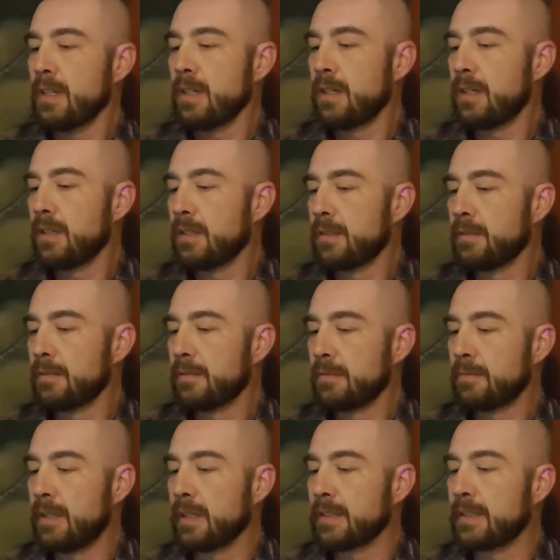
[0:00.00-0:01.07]
I'm
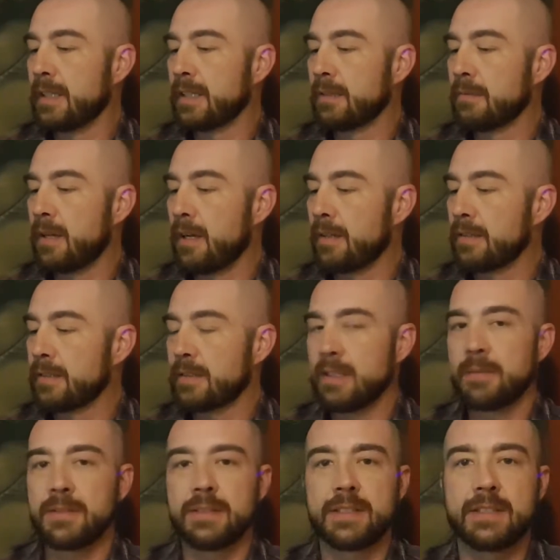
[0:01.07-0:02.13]
not going to take them out. It just
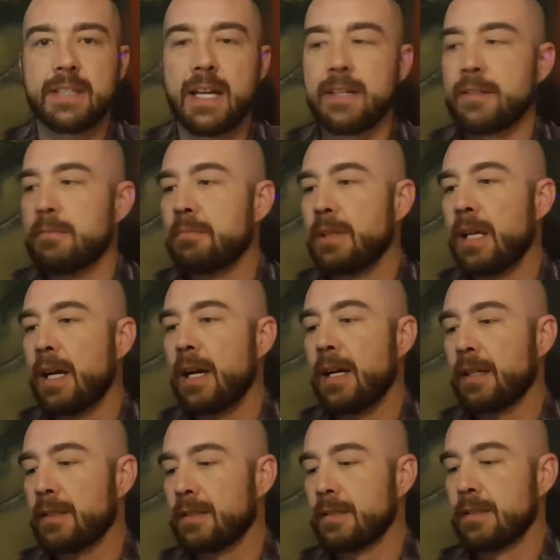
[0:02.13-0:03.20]
comes on standard black.